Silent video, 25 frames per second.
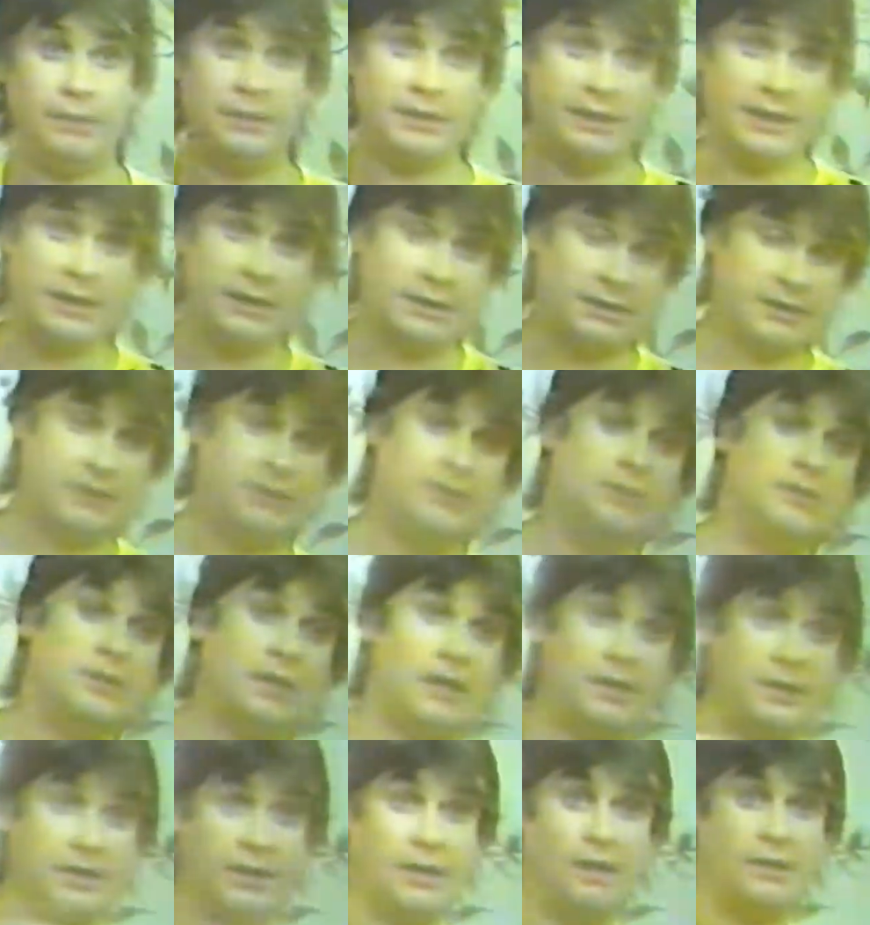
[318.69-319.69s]
But they still
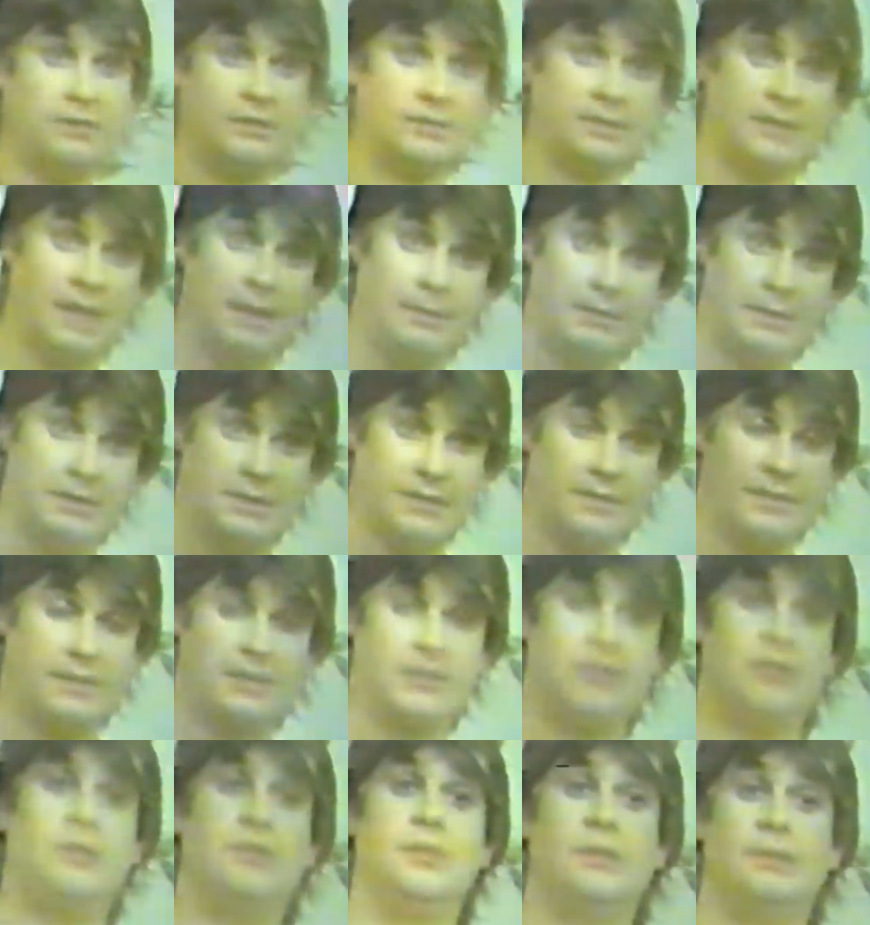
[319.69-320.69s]
like the old Sabbath
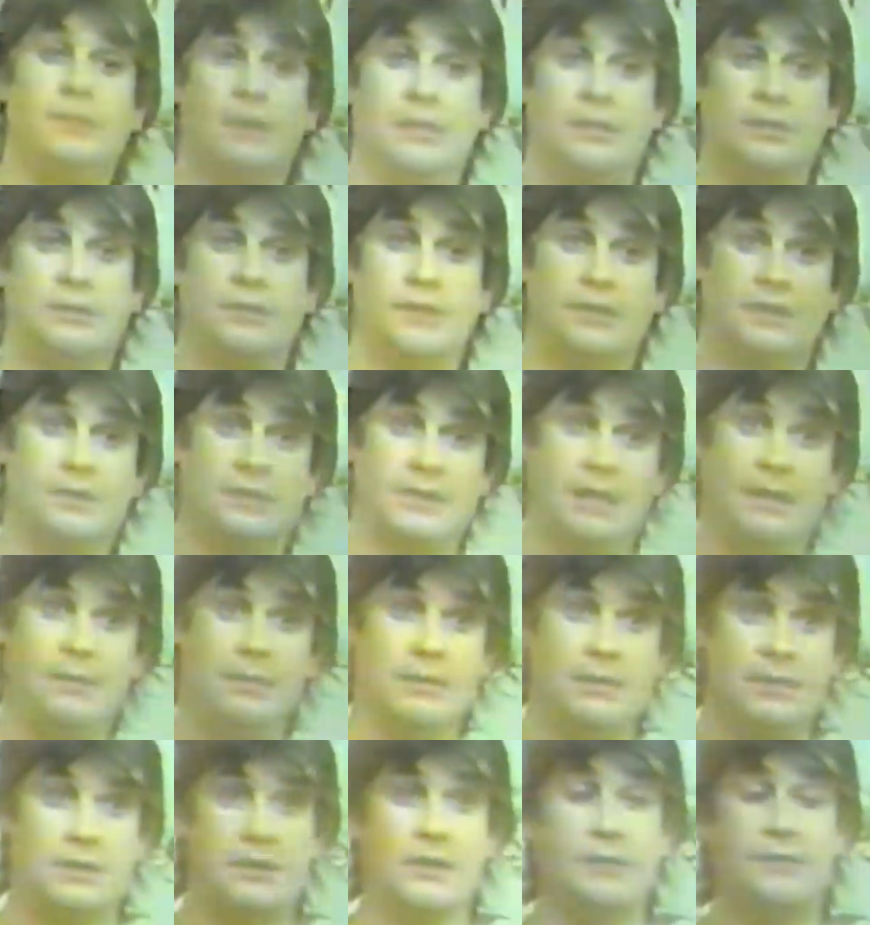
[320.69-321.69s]
stuff. I turn them onto the
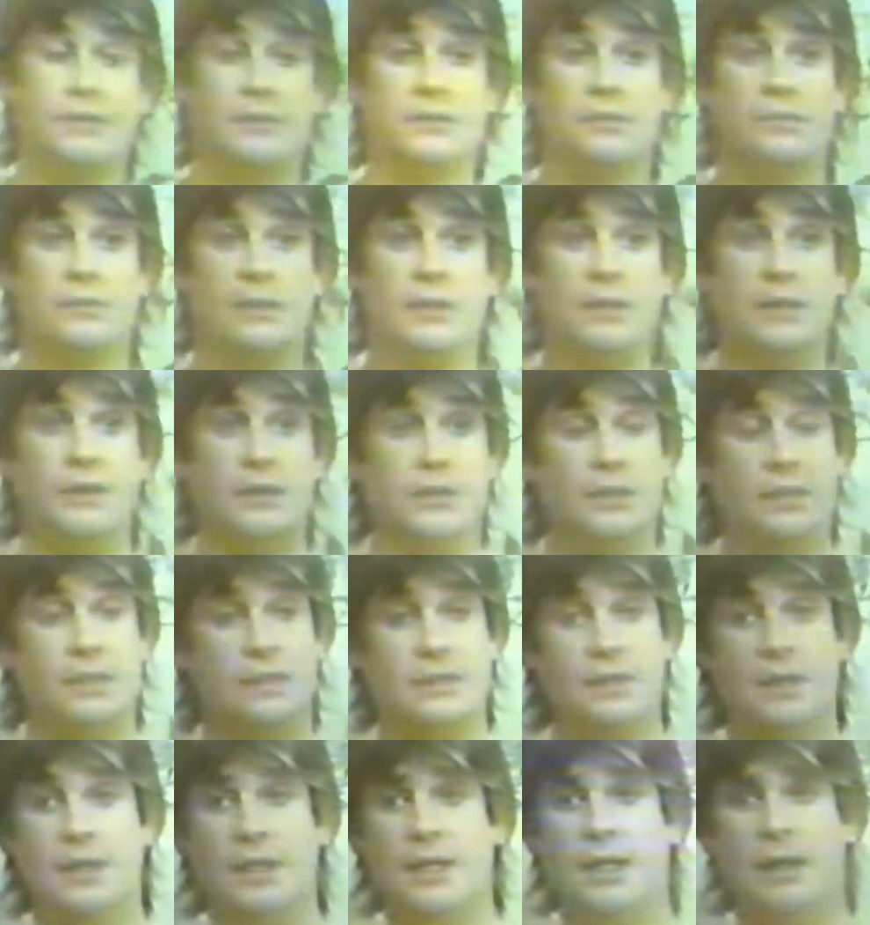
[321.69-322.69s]
Sabbath stuff as well, the
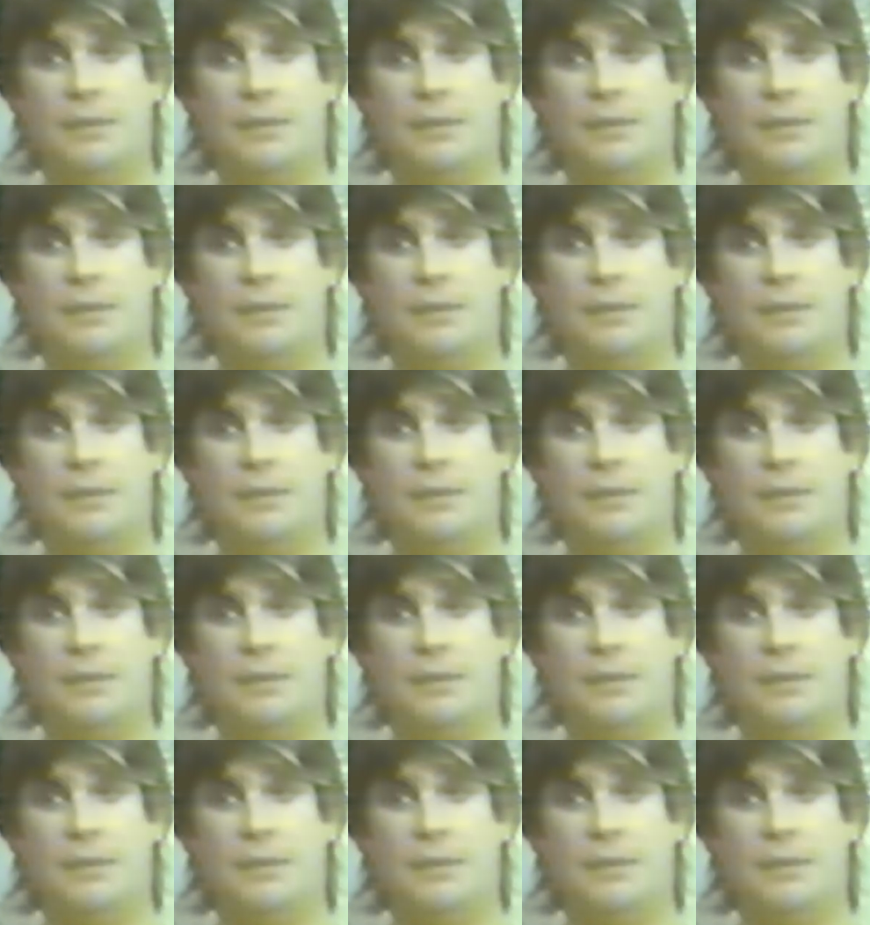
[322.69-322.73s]
early.